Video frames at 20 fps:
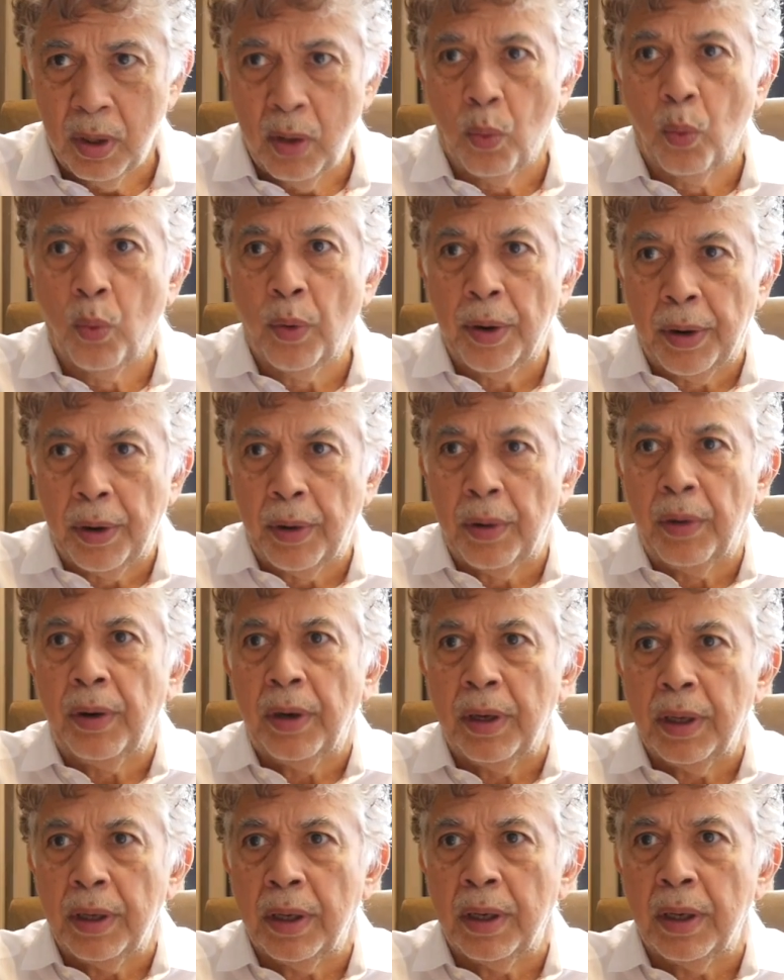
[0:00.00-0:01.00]

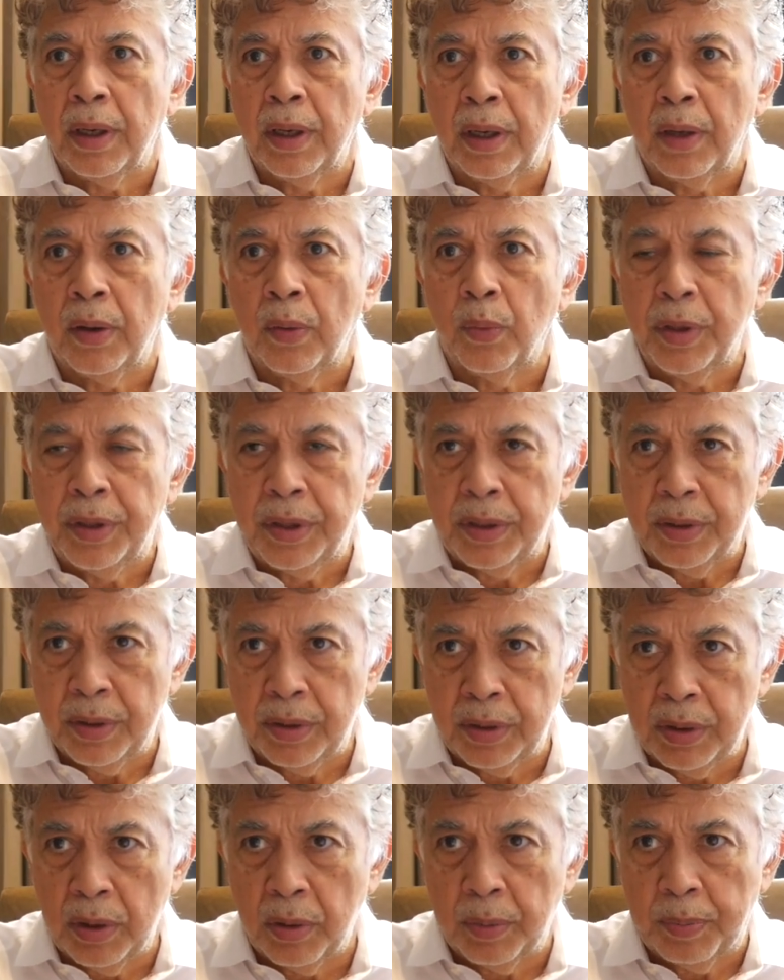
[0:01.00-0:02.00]
where when
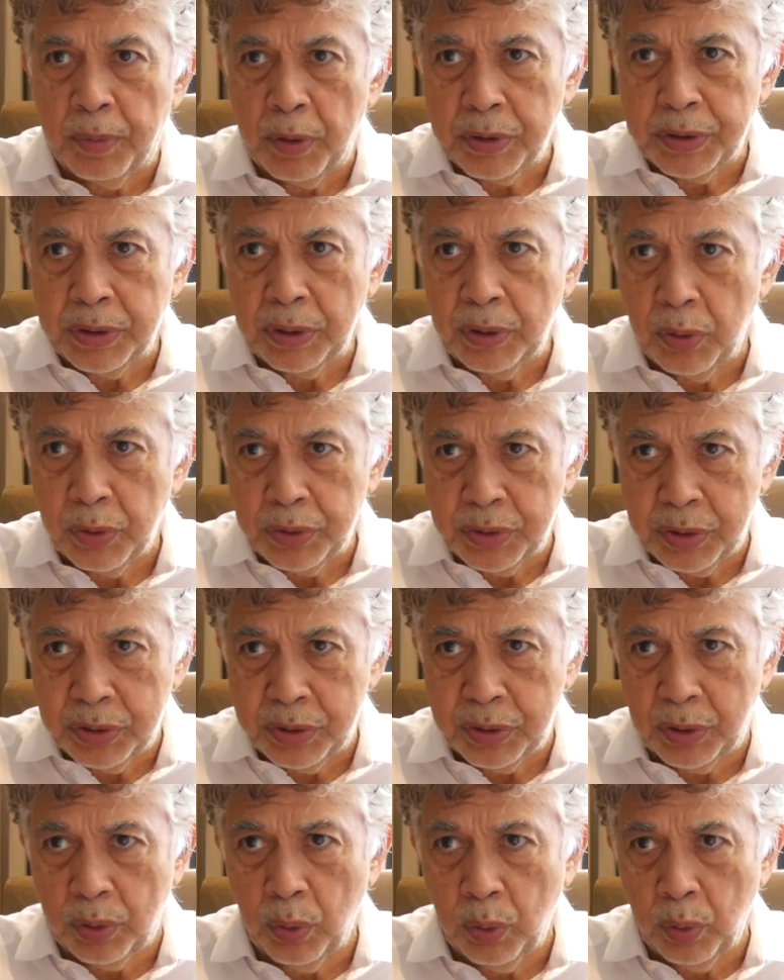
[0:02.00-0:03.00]
young person goes to
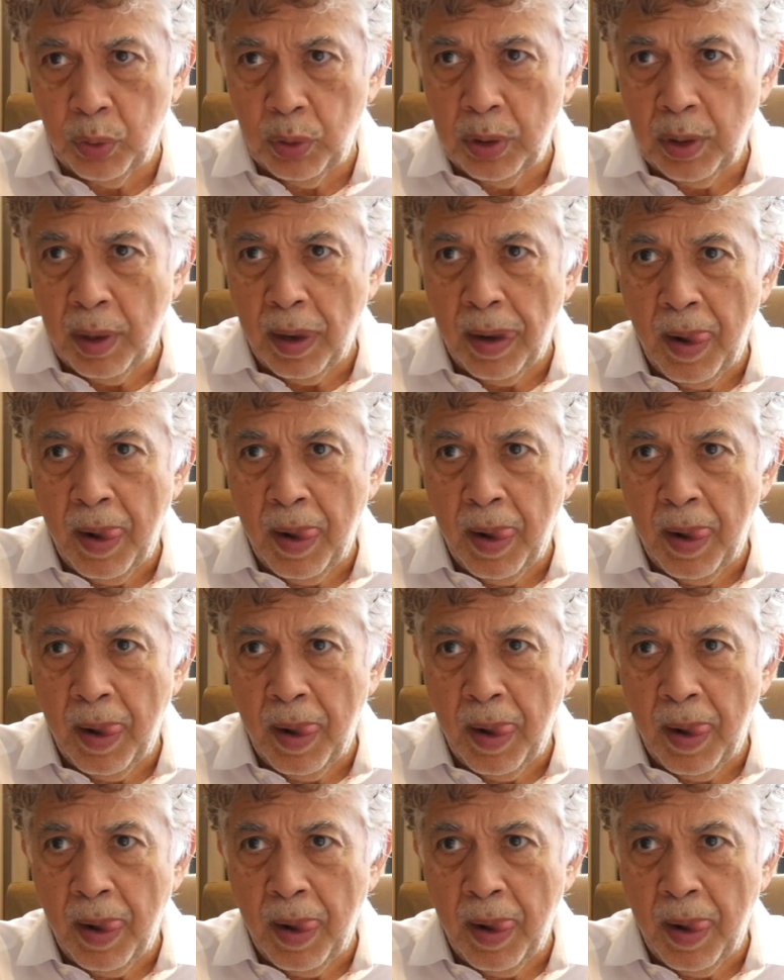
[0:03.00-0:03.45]
school,